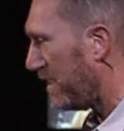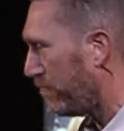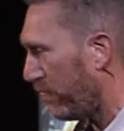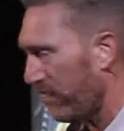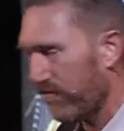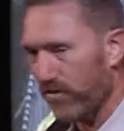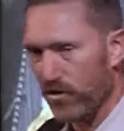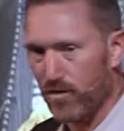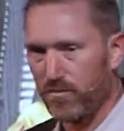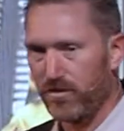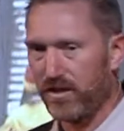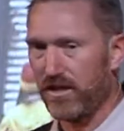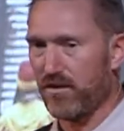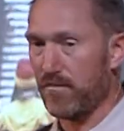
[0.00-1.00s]
people
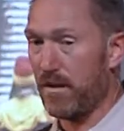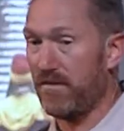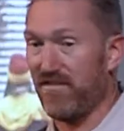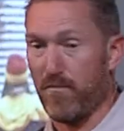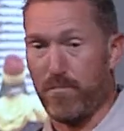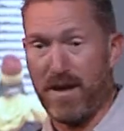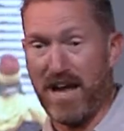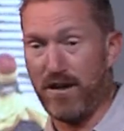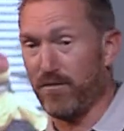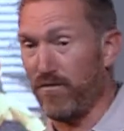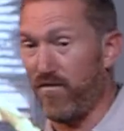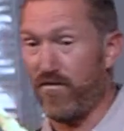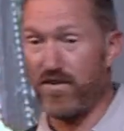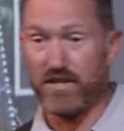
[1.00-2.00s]
verbally or maybe even pound
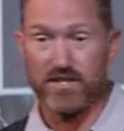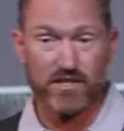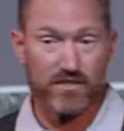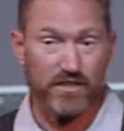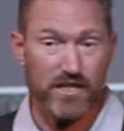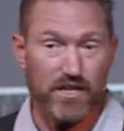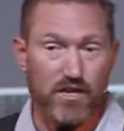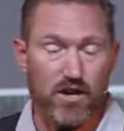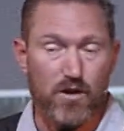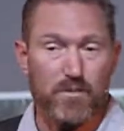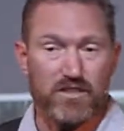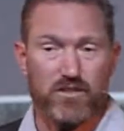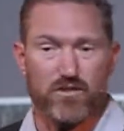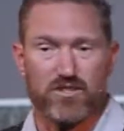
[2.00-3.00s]
them physically, you know,
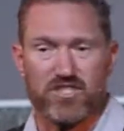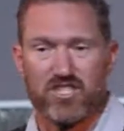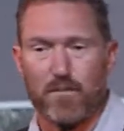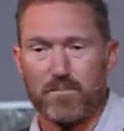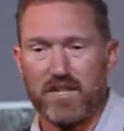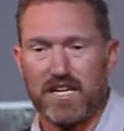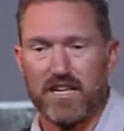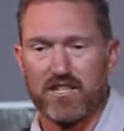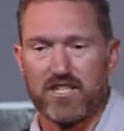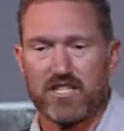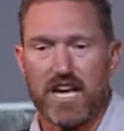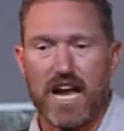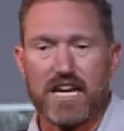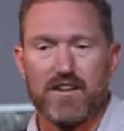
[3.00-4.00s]
but there's something
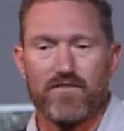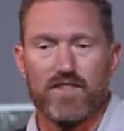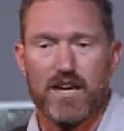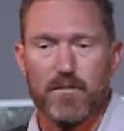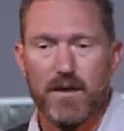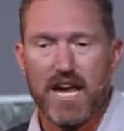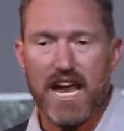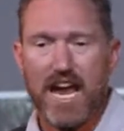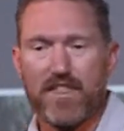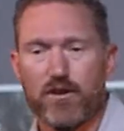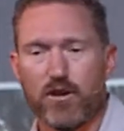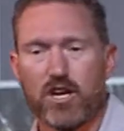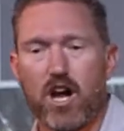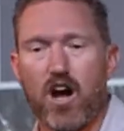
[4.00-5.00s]
inside of them and
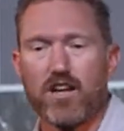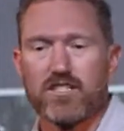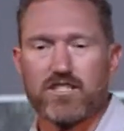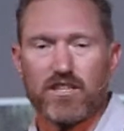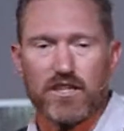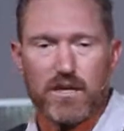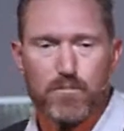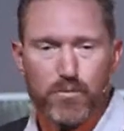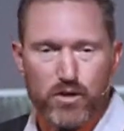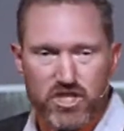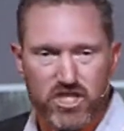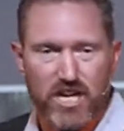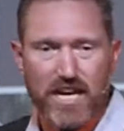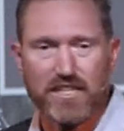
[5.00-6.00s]
they're constantly
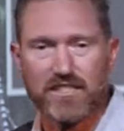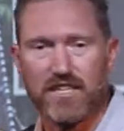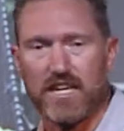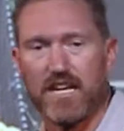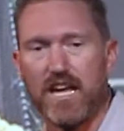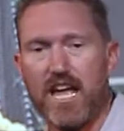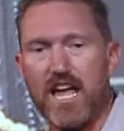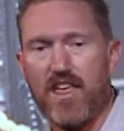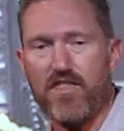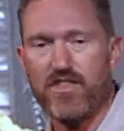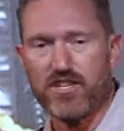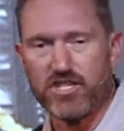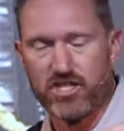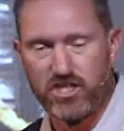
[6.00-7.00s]
projecting
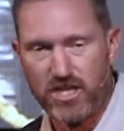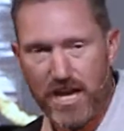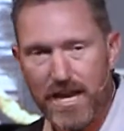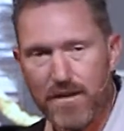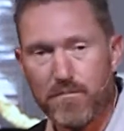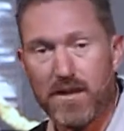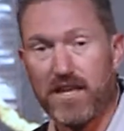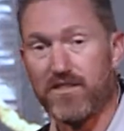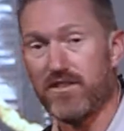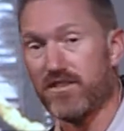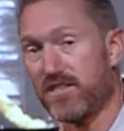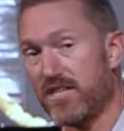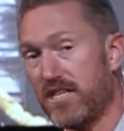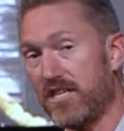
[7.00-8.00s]
this shame and
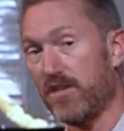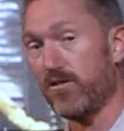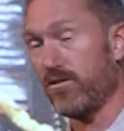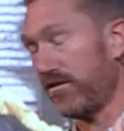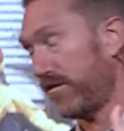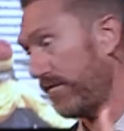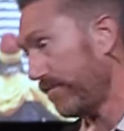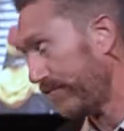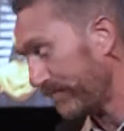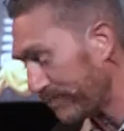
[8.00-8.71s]
this guilt.